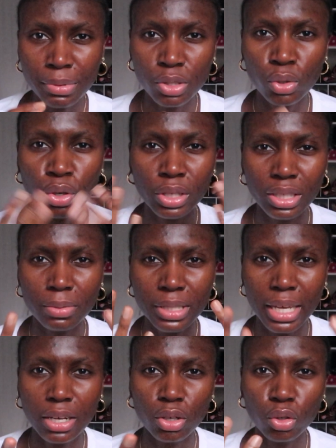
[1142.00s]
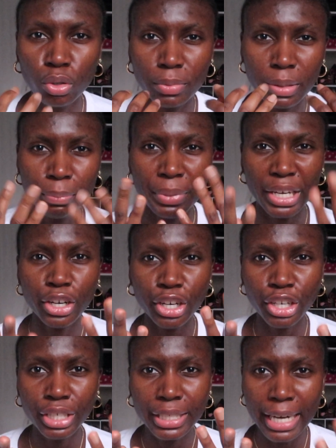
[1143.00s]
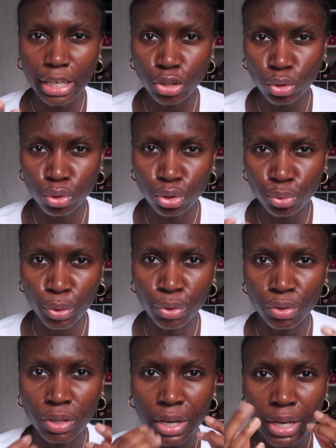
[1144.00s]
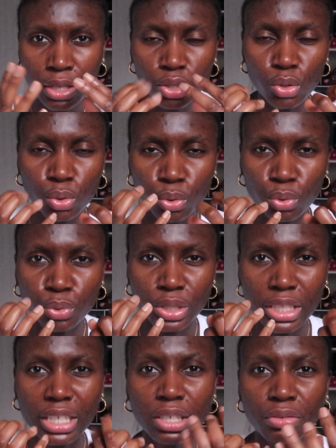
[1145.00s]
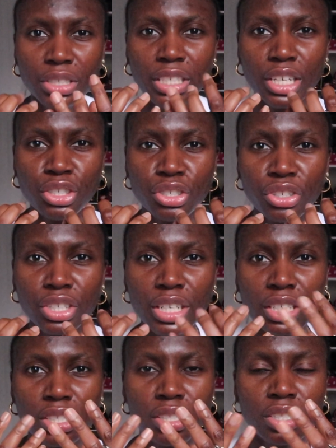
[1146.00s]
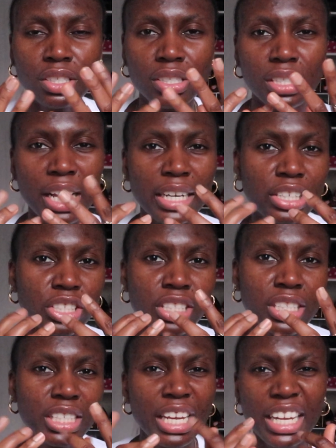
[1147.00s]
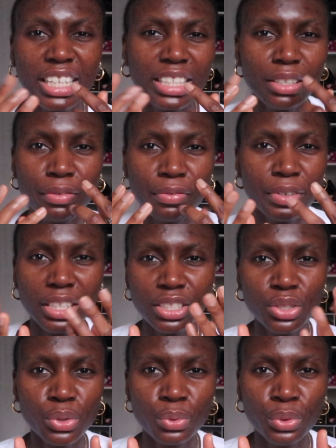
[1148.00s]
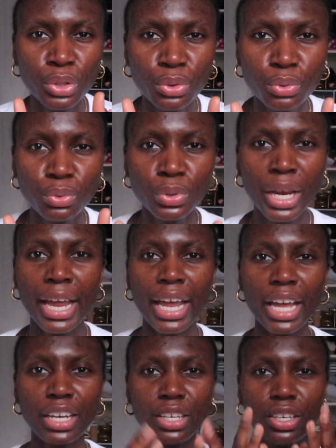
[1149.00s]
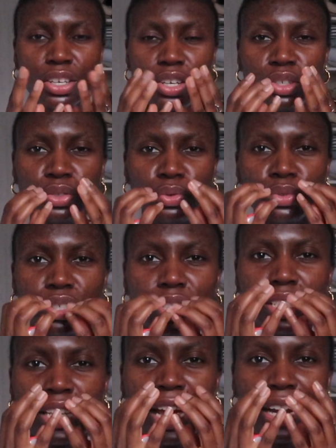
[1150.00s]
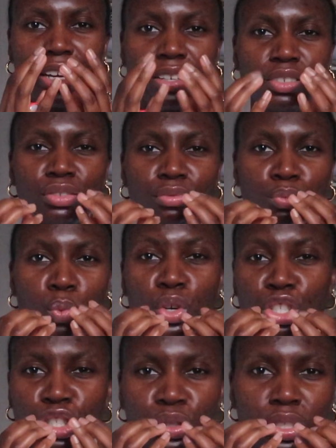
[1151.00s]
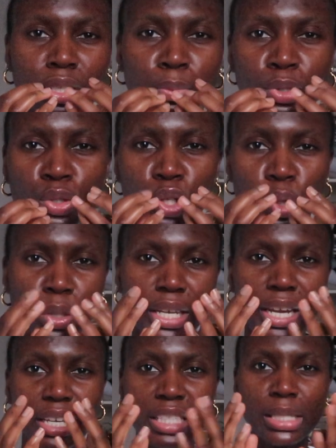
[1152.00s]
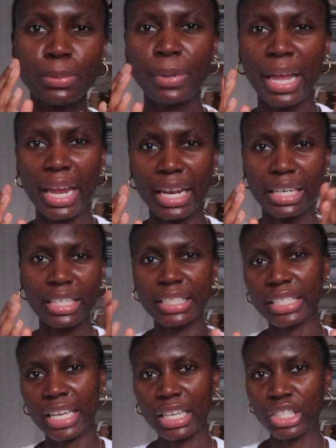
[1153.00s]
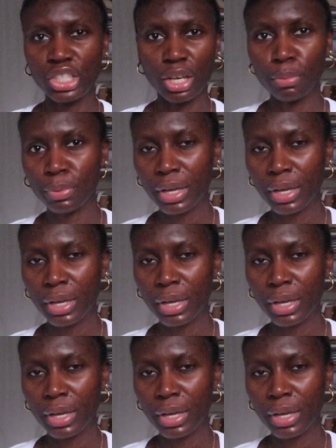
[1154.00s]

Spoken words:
so your lips get a little bit bigger than usual. So the irritation is like a tingling feeling to you, and you just like watch your lips slowly expand and take shape.